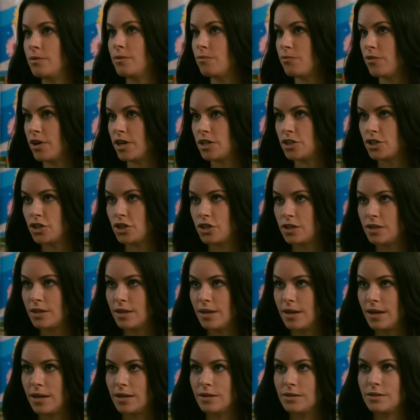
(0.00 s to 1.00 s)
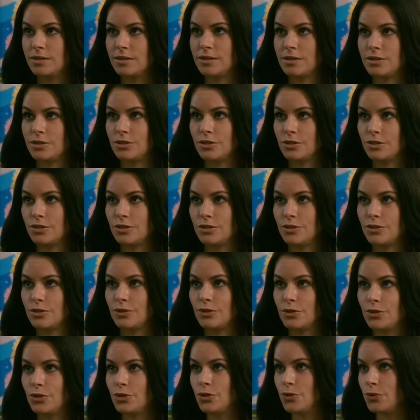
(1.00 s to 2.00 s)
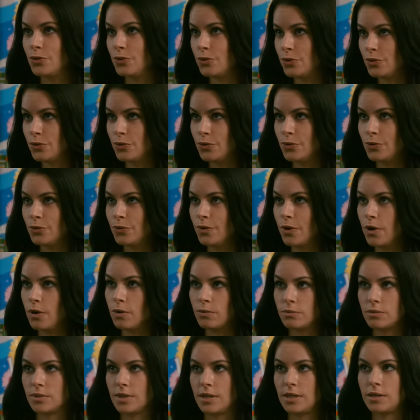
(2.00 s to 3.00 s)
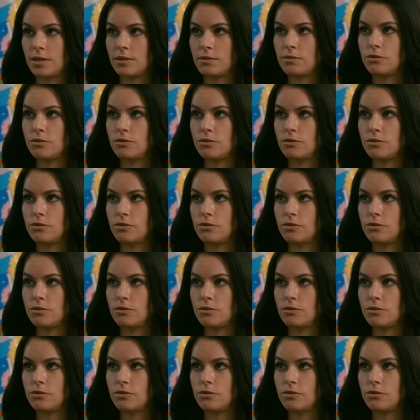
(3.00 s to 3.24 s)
impression that you too only